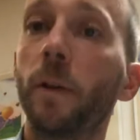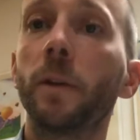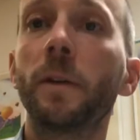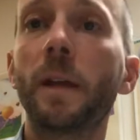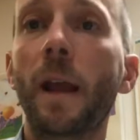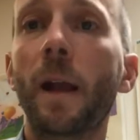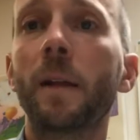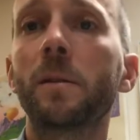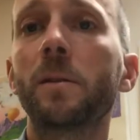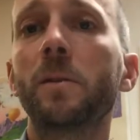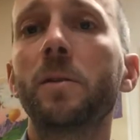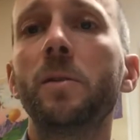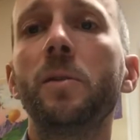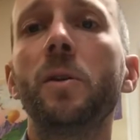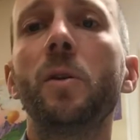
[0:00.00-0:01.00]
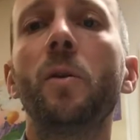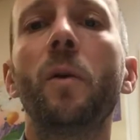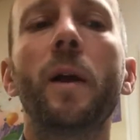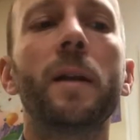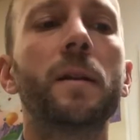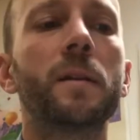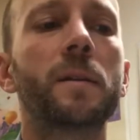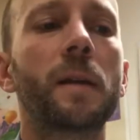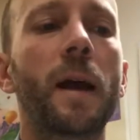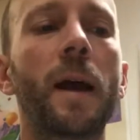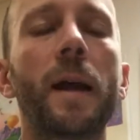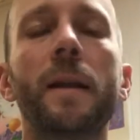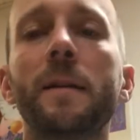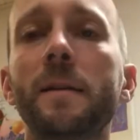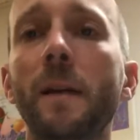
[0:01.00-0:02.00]
the answer to you and
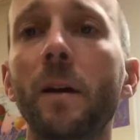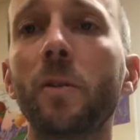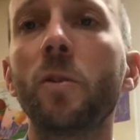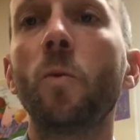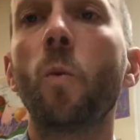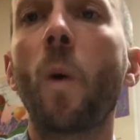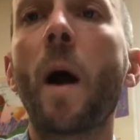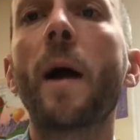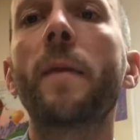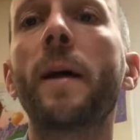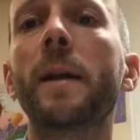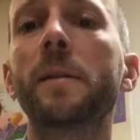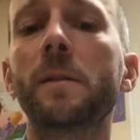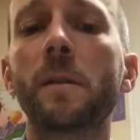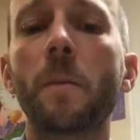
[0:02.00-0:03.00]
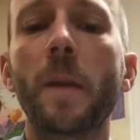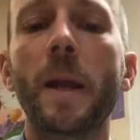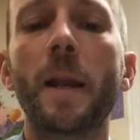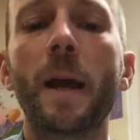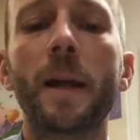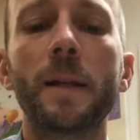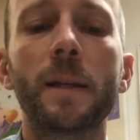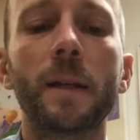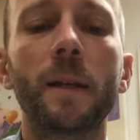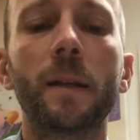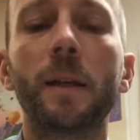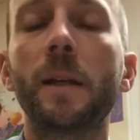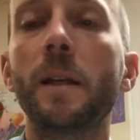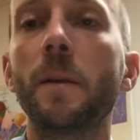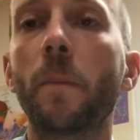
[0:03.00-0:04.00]
decide and tell you why that's the main idea, the
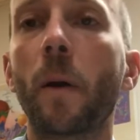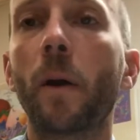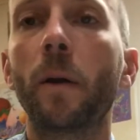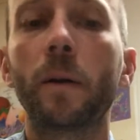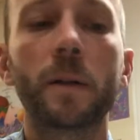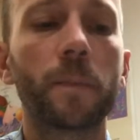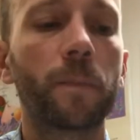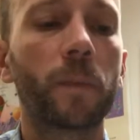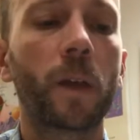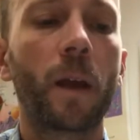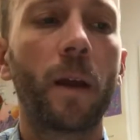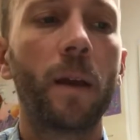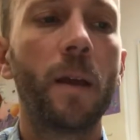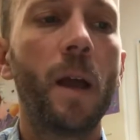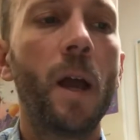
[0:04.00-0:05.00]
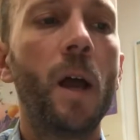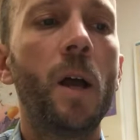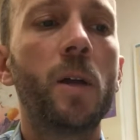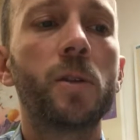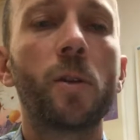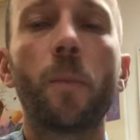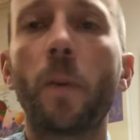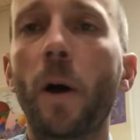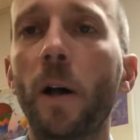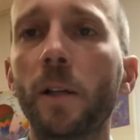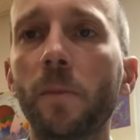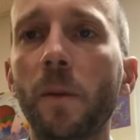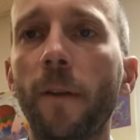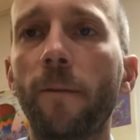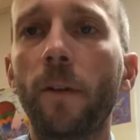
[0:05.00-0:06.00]
key part. Okay? So pause
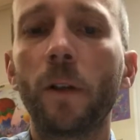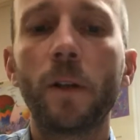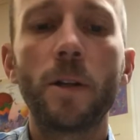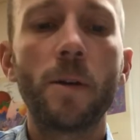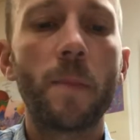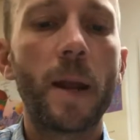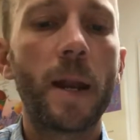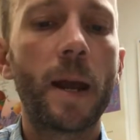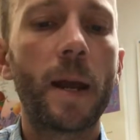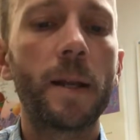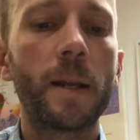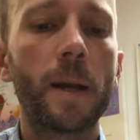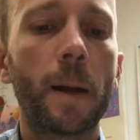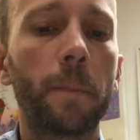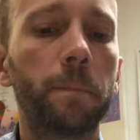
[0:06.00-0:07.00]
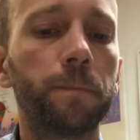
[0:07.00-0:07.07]
me and fill in your main idea.